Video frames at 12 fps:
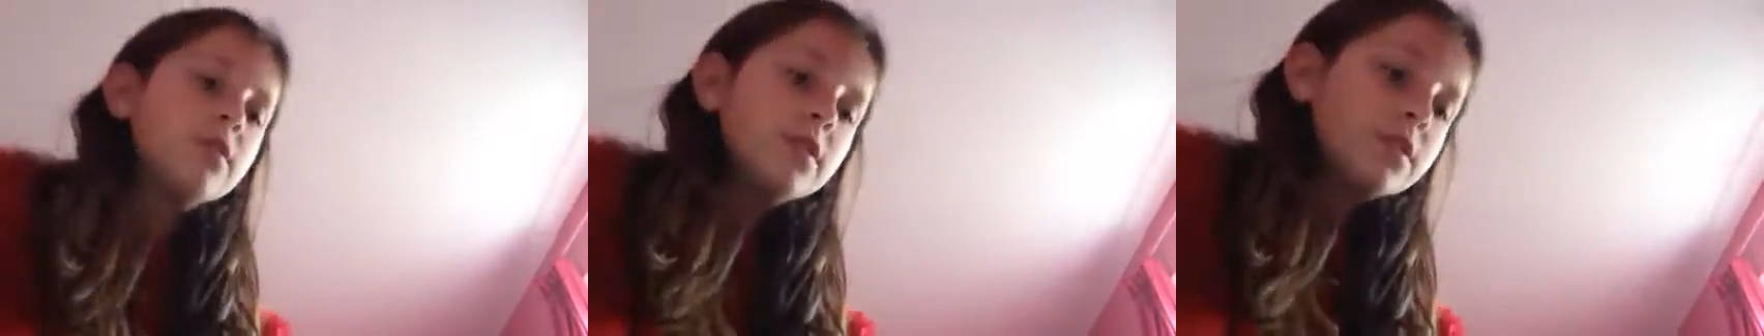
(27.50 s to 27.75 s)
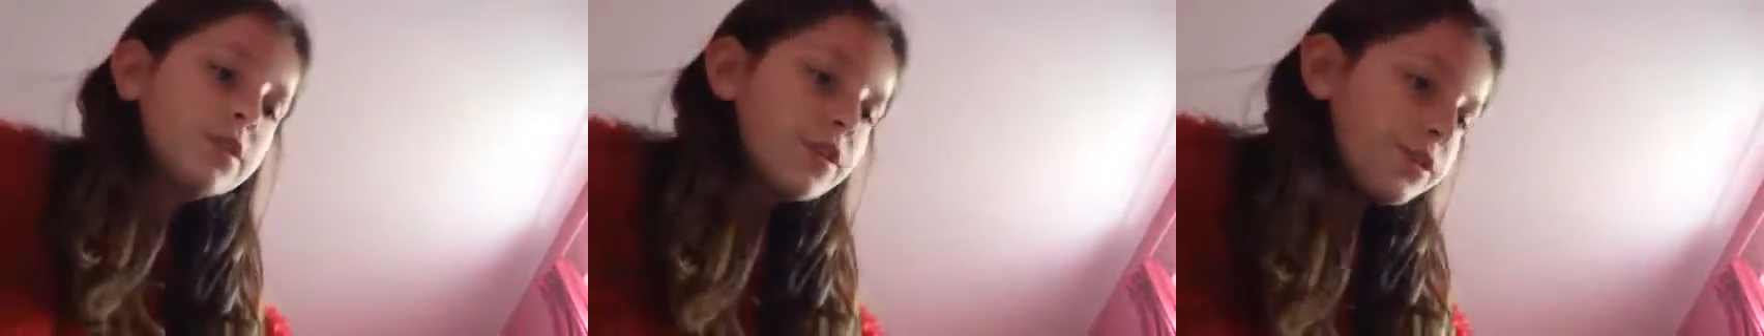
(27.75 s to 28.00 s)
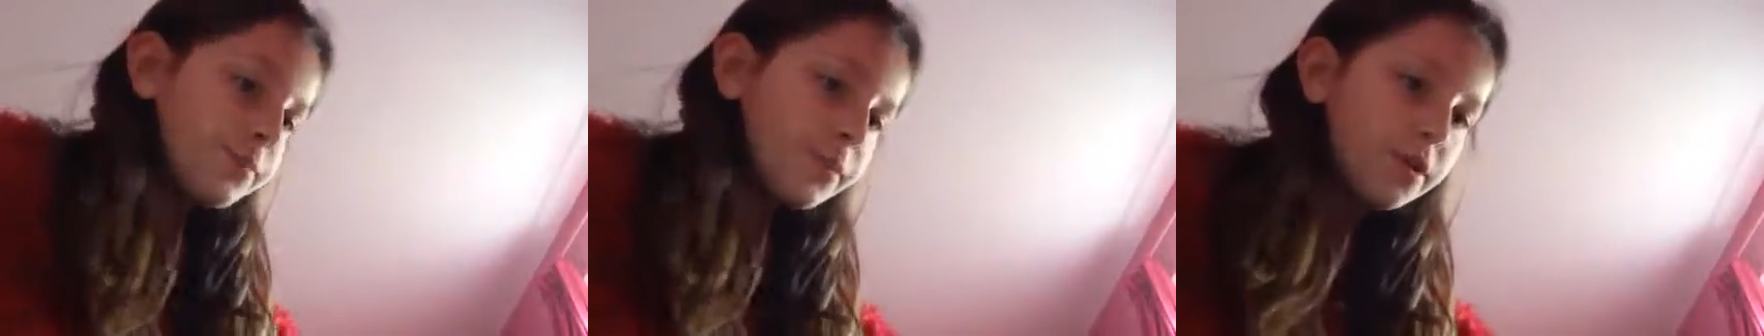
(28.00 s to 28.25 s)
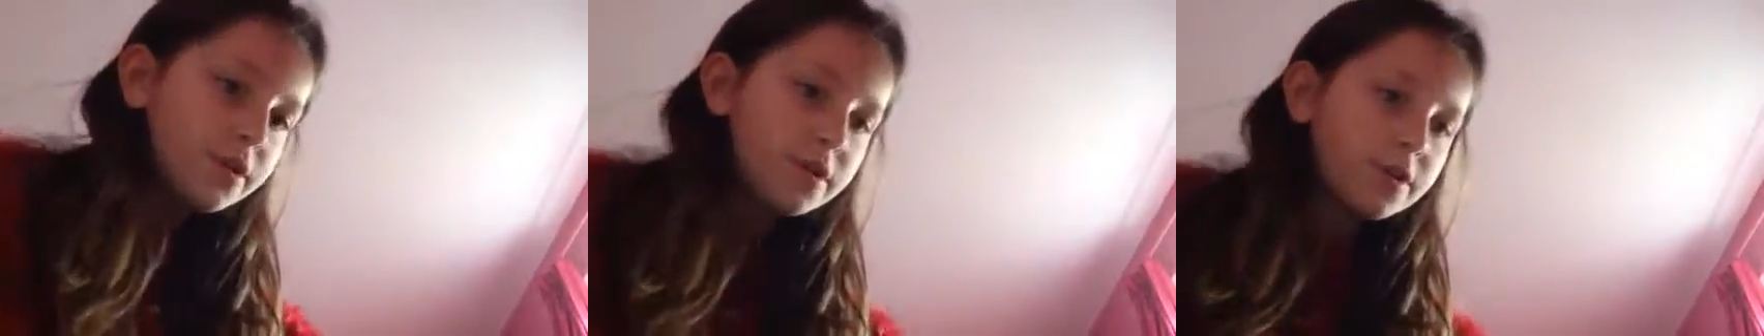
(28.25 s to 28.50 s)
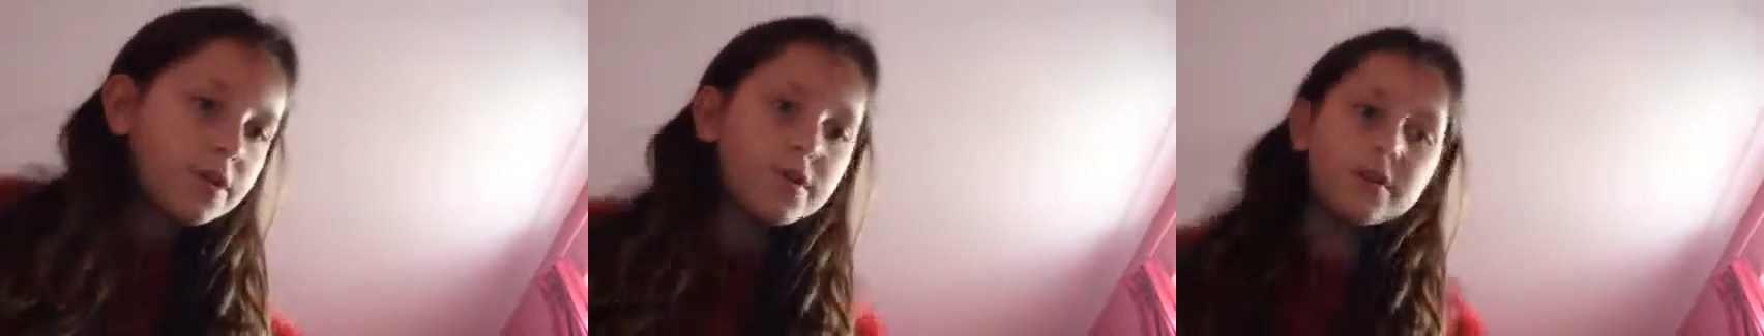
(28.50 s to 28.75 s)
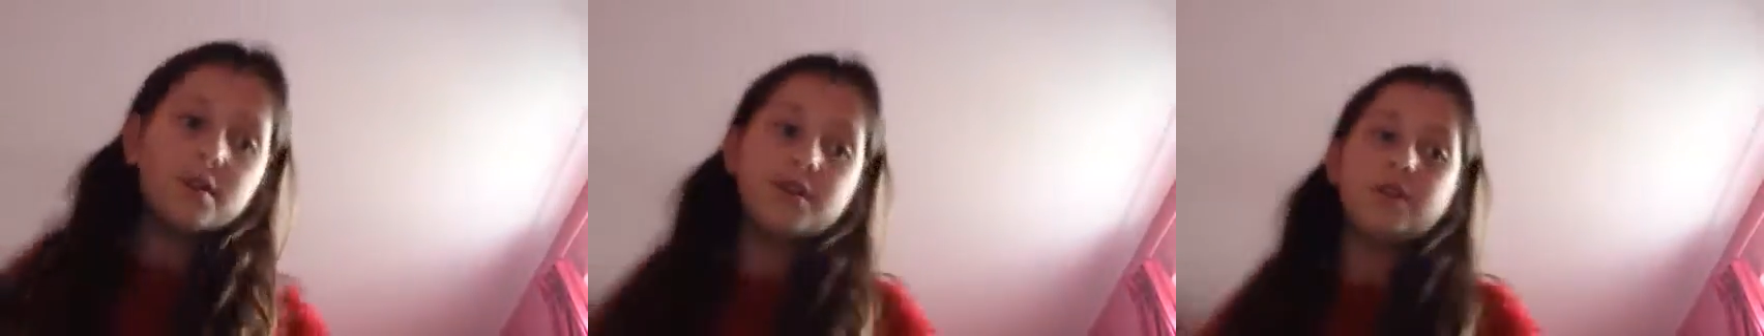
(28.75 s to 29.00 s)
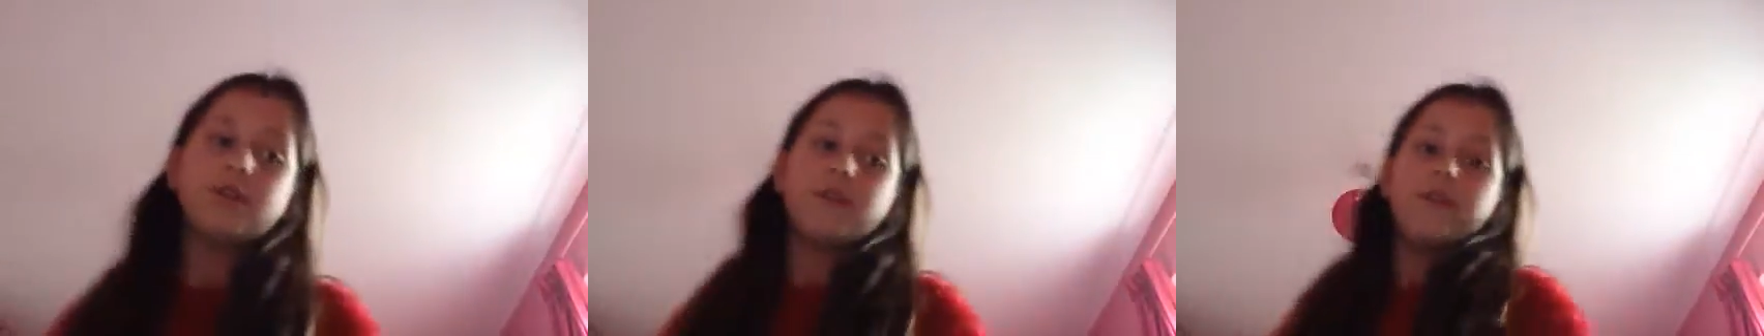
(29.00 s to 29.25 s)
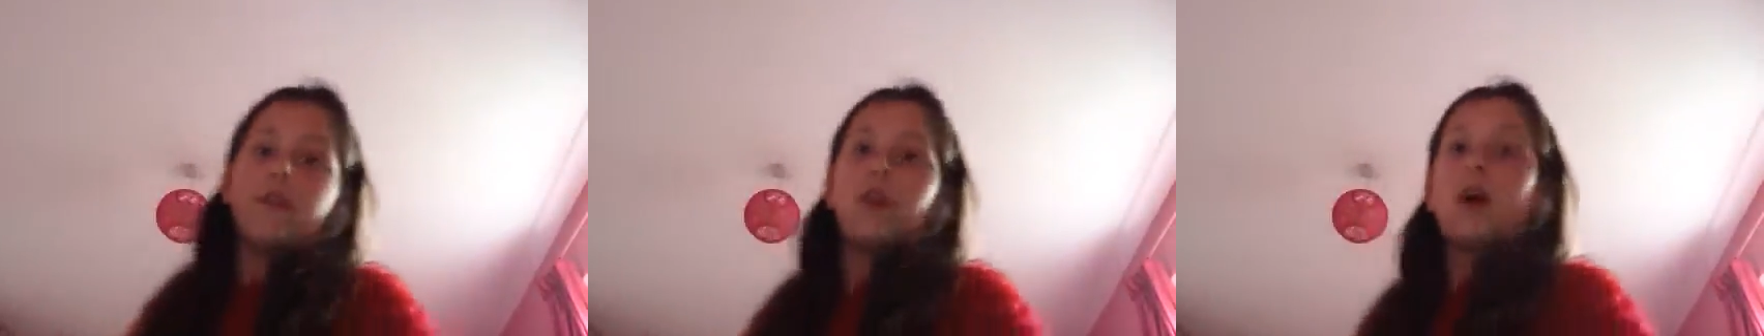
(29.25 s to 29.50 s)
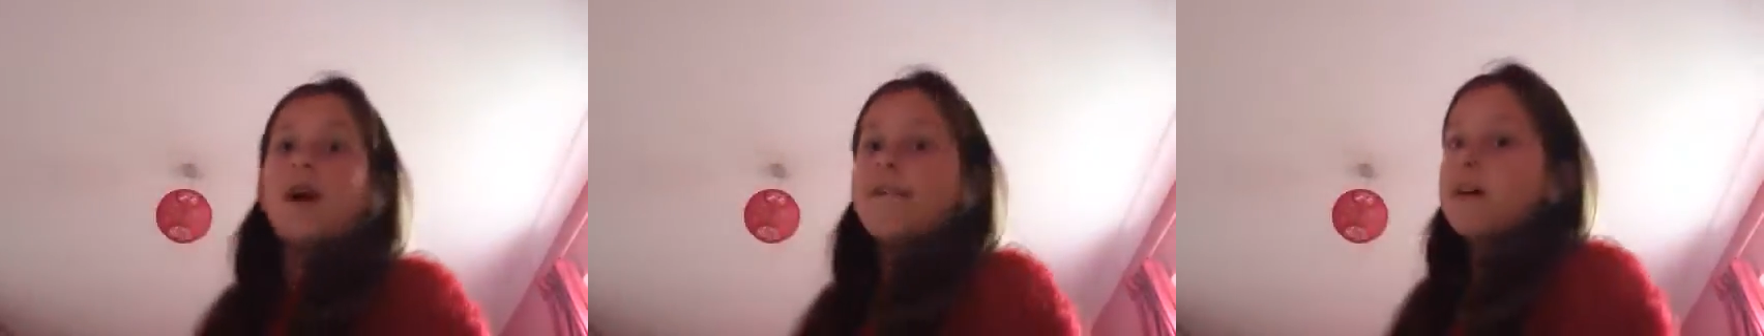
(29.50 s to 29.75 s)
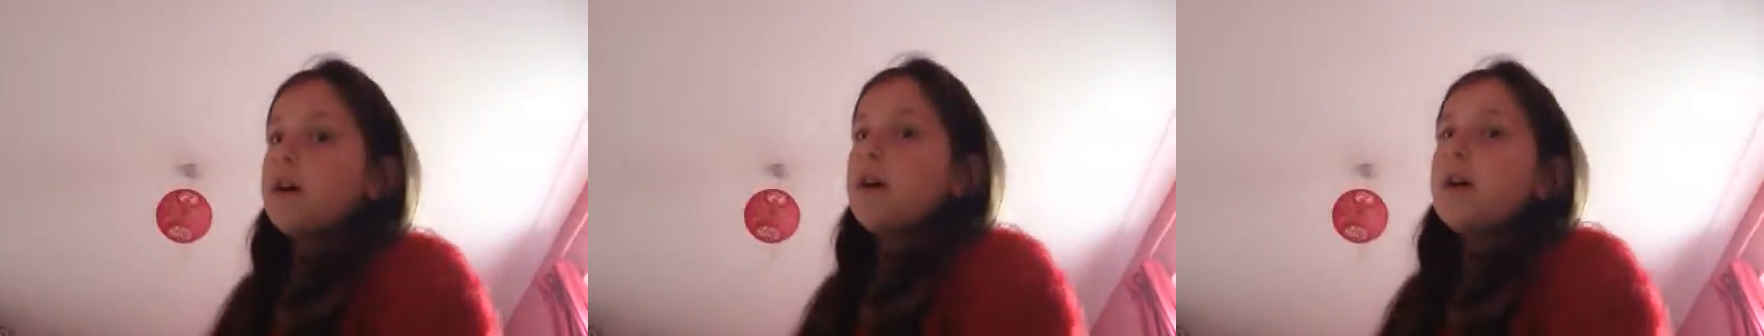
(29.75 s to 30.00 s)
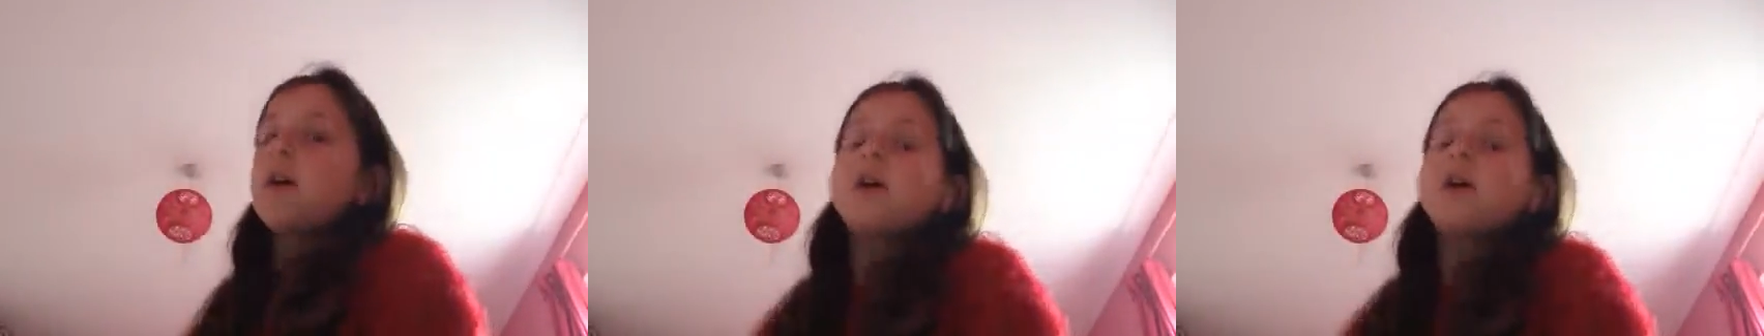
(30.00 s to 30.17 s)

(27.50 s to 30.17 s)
not a good book it's not good for cover.